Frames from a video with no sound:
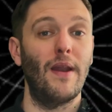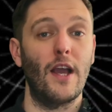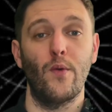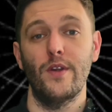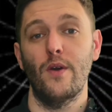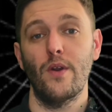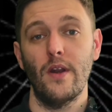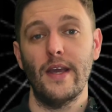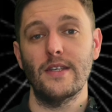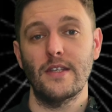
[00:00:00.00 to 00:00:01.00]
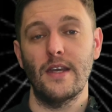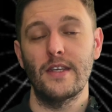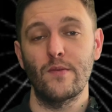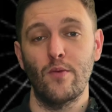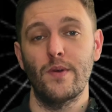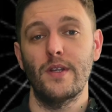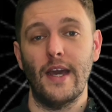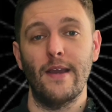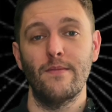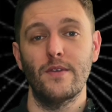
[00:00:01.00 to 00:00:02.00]
Black Widow on our list is a woman
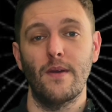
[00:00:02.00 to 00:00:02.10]
named